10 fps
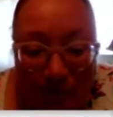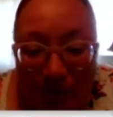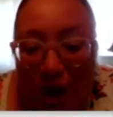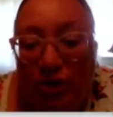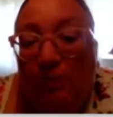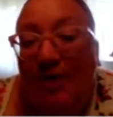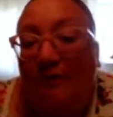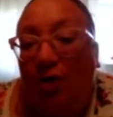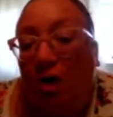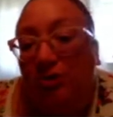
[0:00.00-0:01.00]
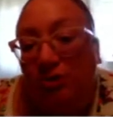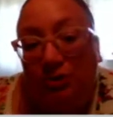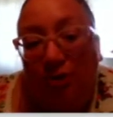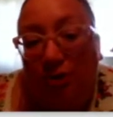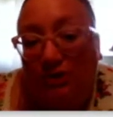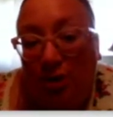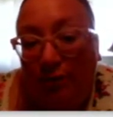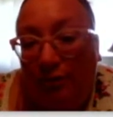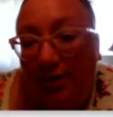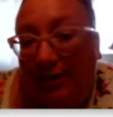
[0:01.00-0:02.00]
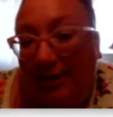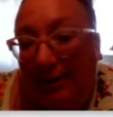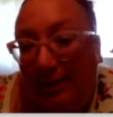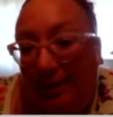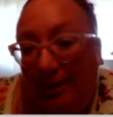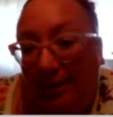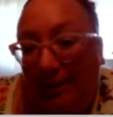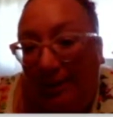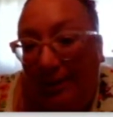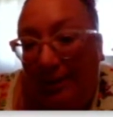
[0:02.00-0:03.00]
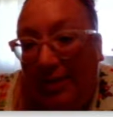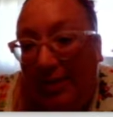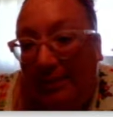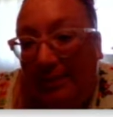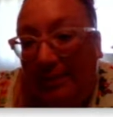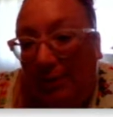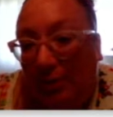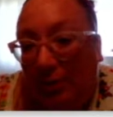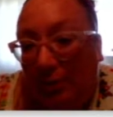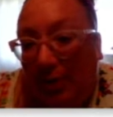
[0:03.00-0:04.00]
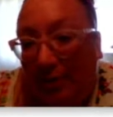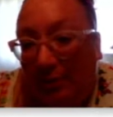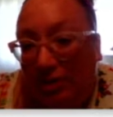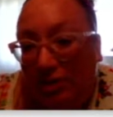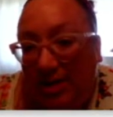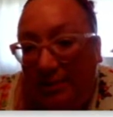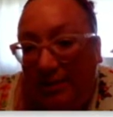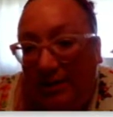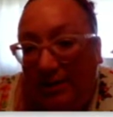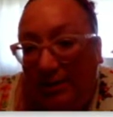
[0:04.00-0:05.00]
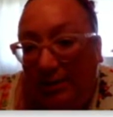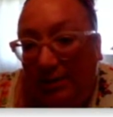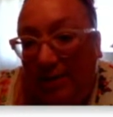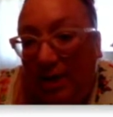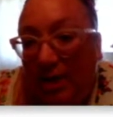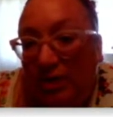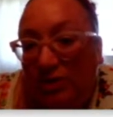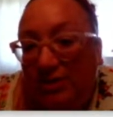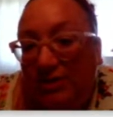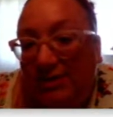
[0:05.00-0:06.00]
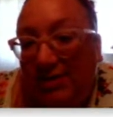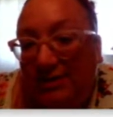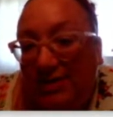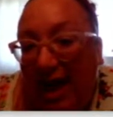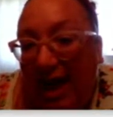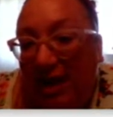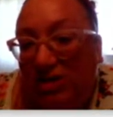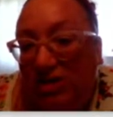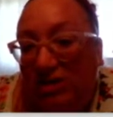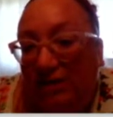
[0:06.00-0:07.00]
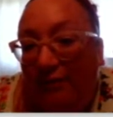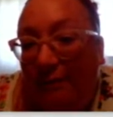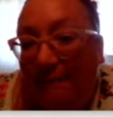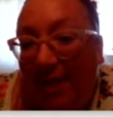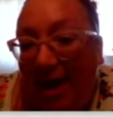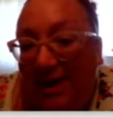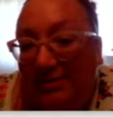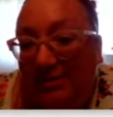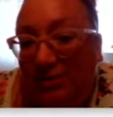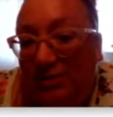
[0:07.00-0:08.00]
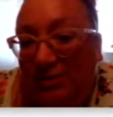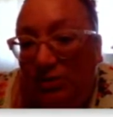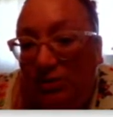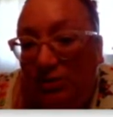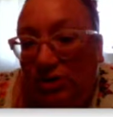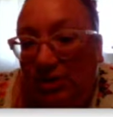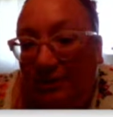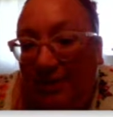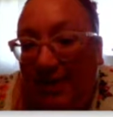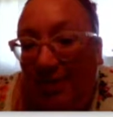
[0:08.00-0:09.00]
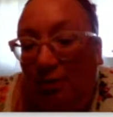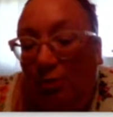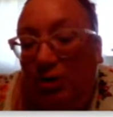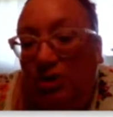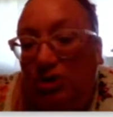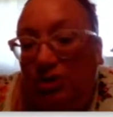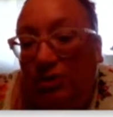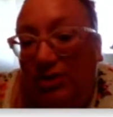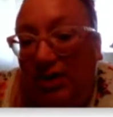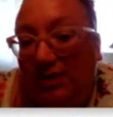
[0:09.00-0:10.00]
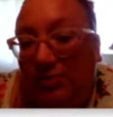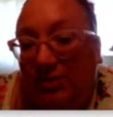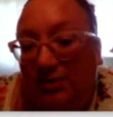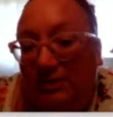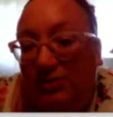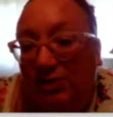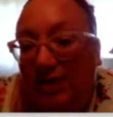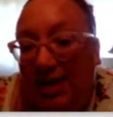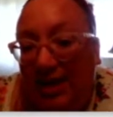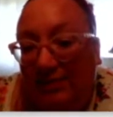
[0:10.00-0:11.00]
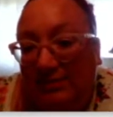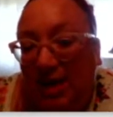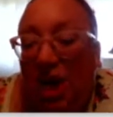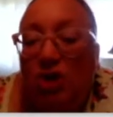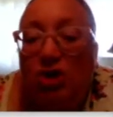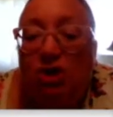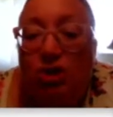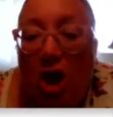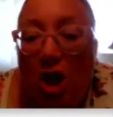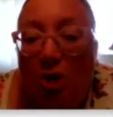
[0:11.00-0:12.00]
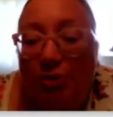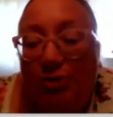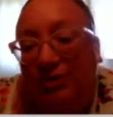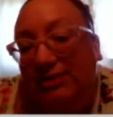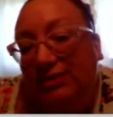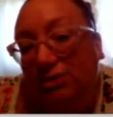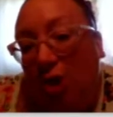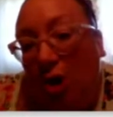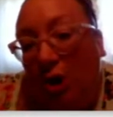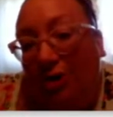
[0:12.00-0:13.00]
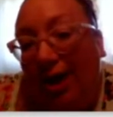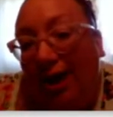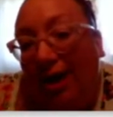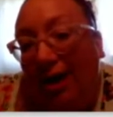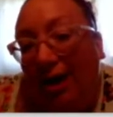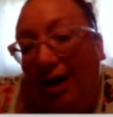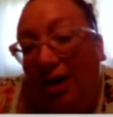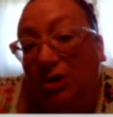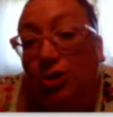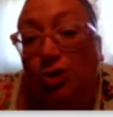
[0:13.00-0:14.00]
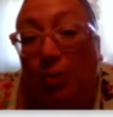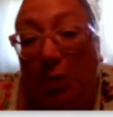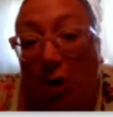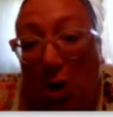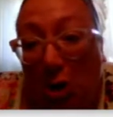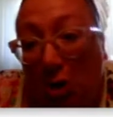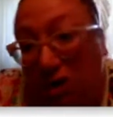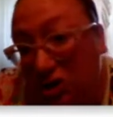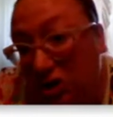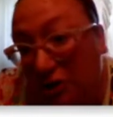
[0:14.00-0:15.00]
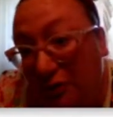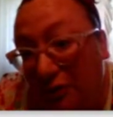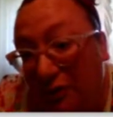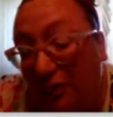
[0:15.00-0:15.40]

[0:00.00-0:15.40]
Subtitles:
you may have also noticed over here that they put a little grammar tip in here. So it says the adjective best is used to compare more than two things, places, or things. So this is called a superlative